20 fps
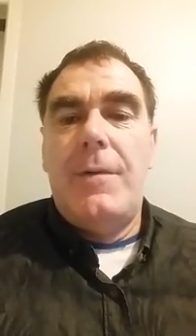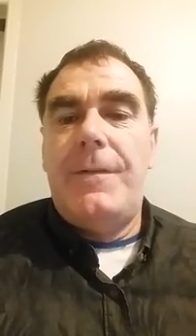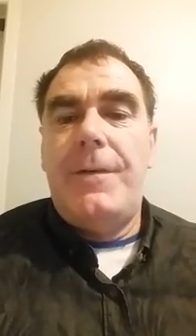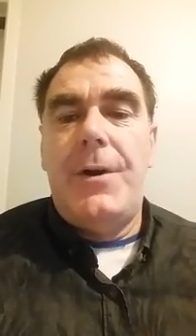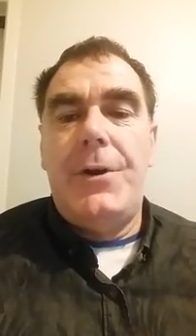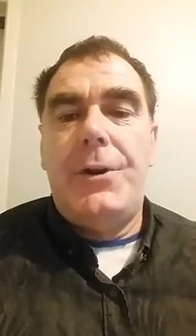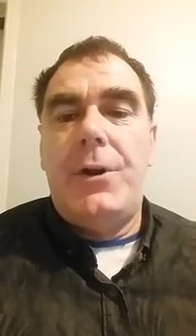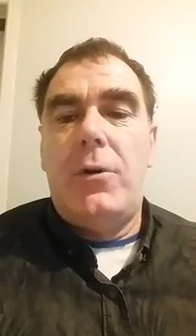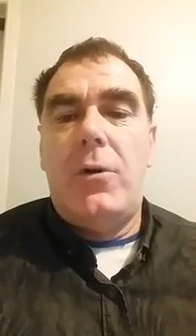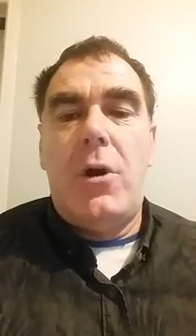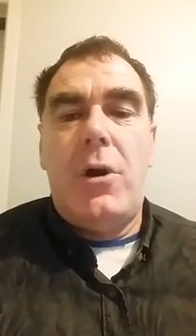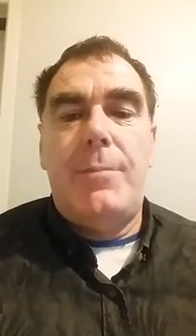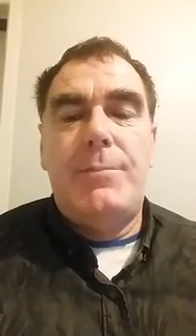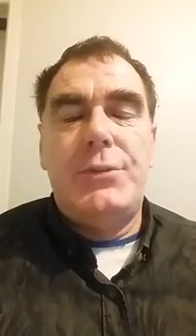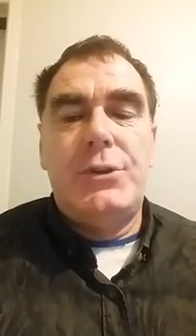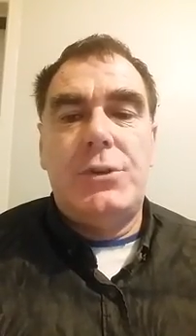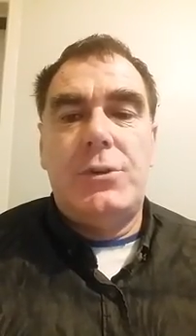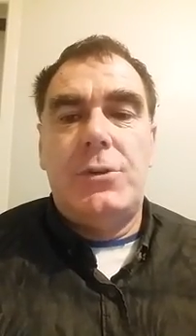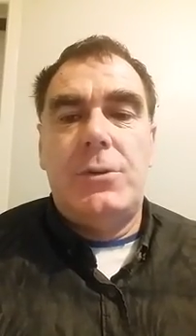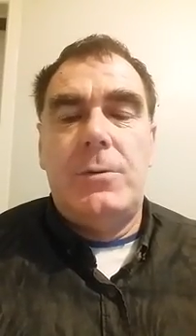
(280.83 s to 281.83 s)
photo
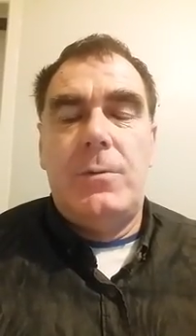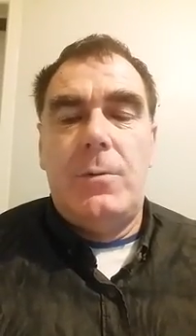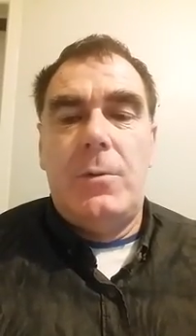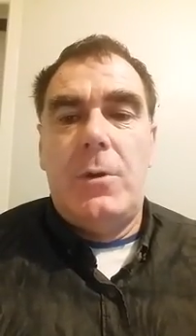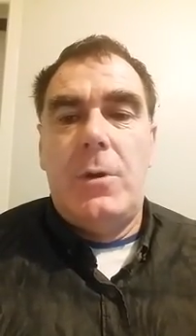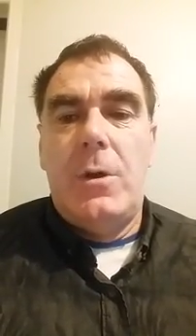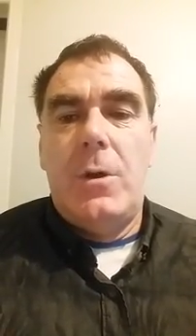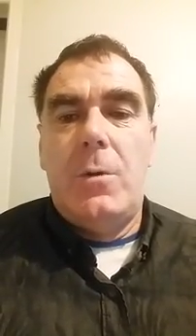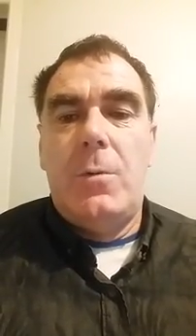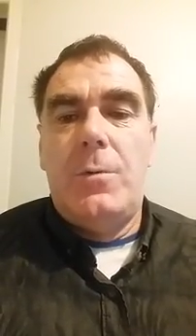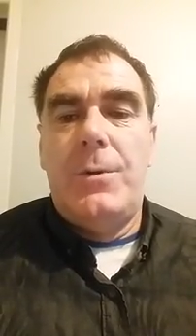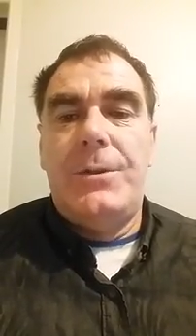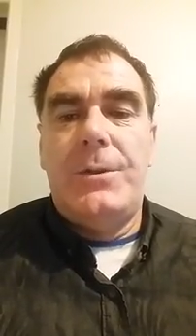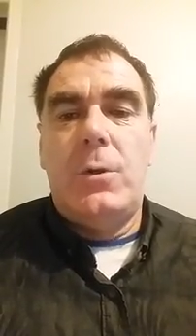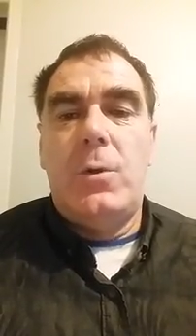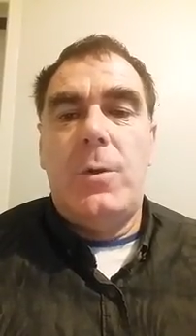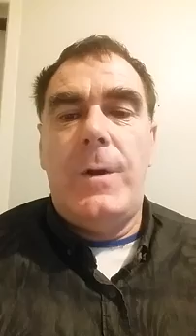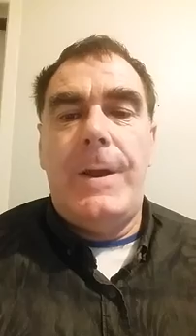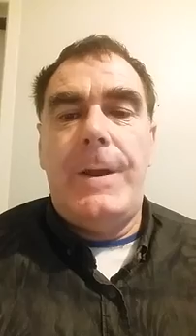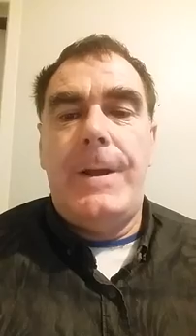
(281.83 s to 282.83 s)
ops with
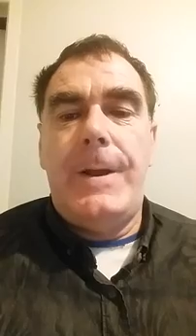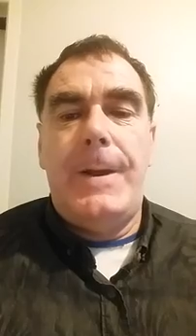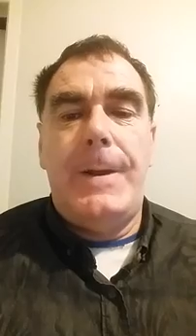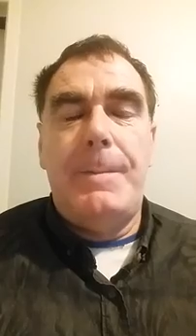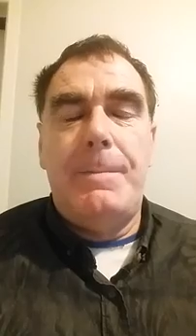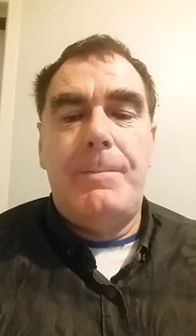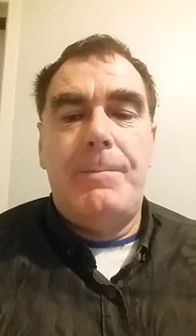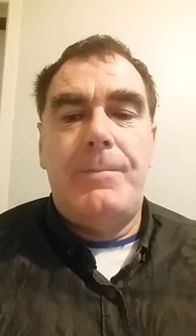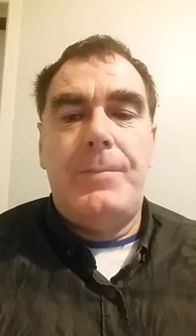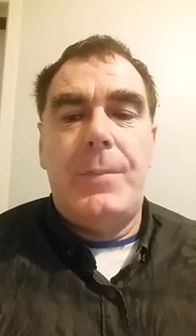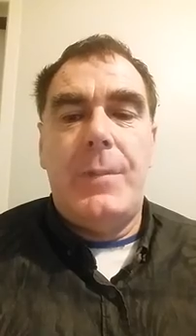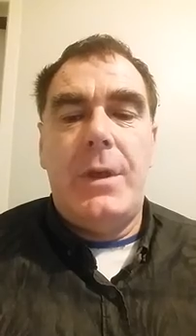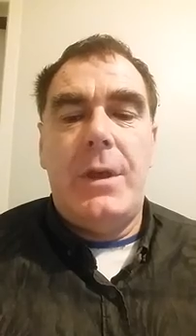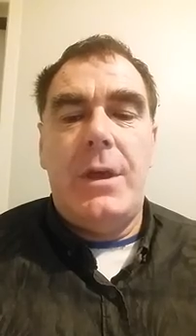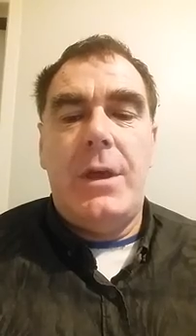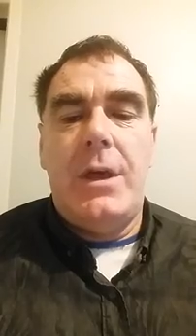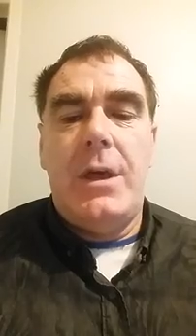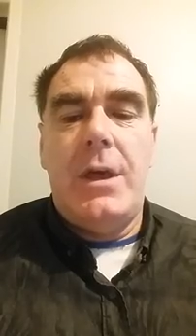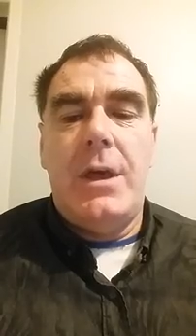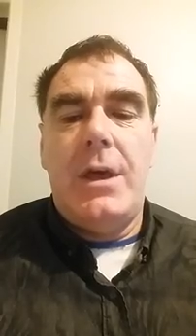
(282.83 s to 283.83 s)
Greta,
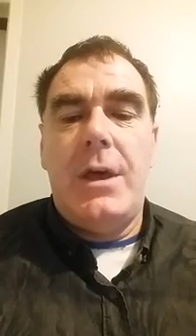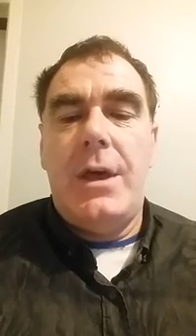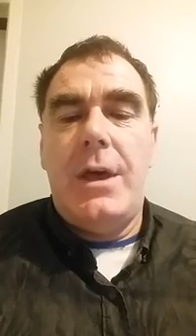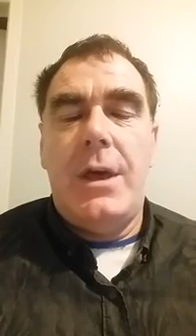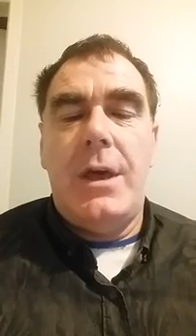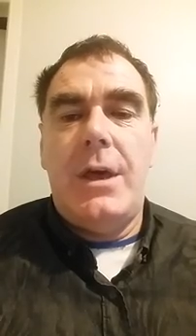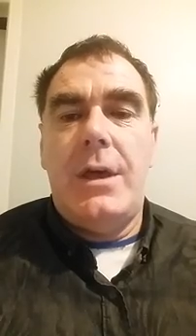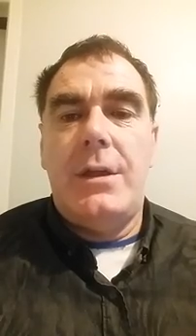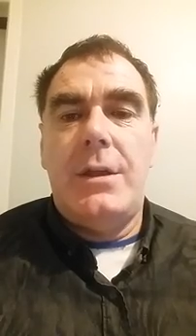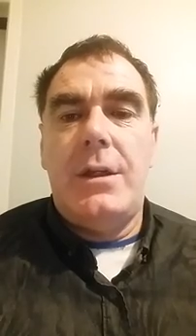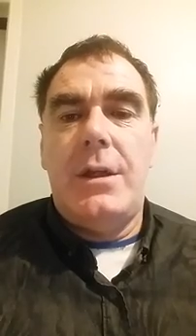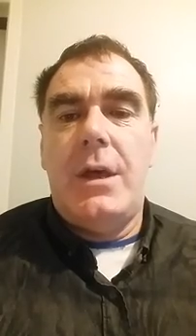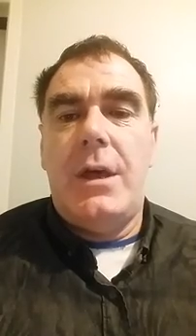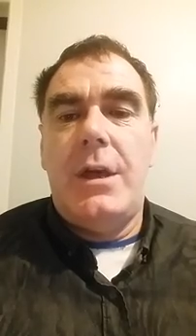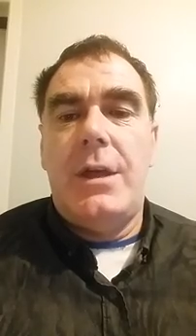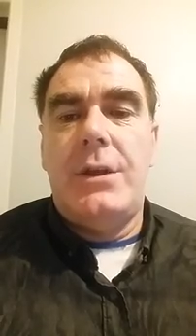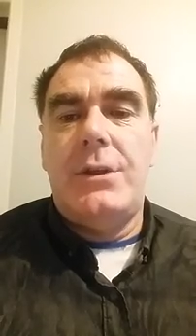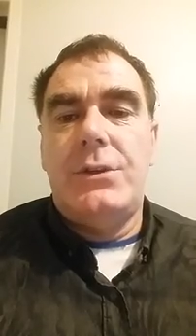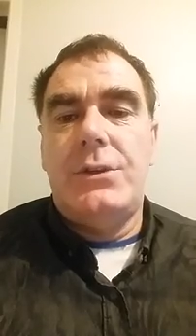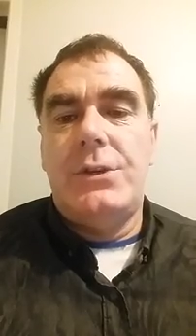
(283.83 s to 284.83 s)
and
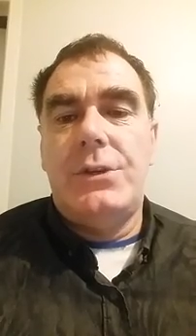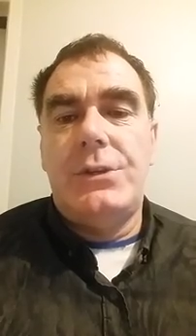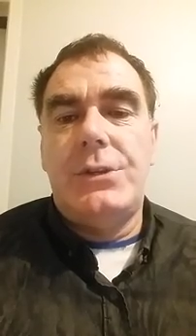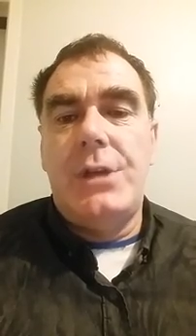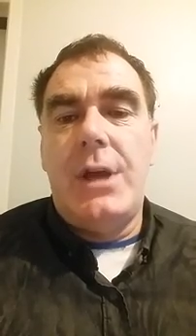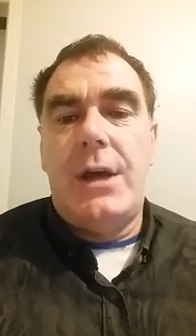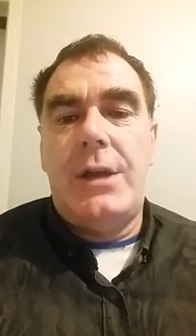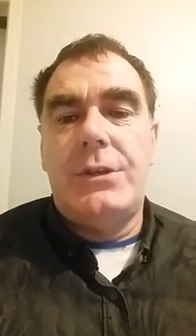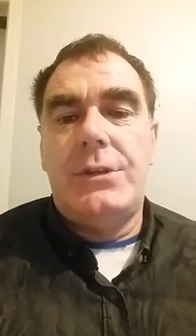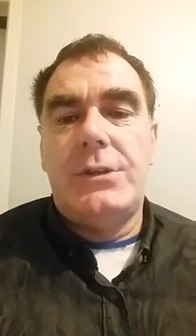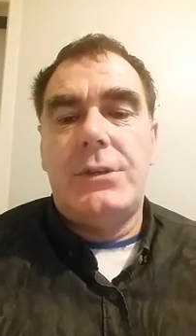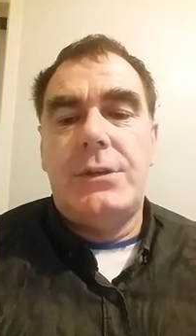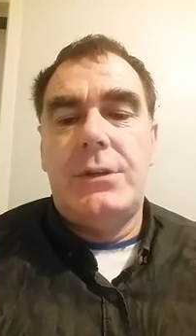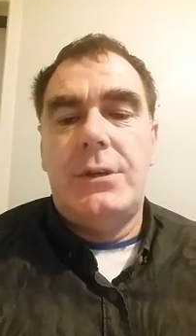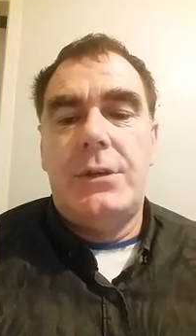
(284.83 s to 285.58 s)
it's just nuts.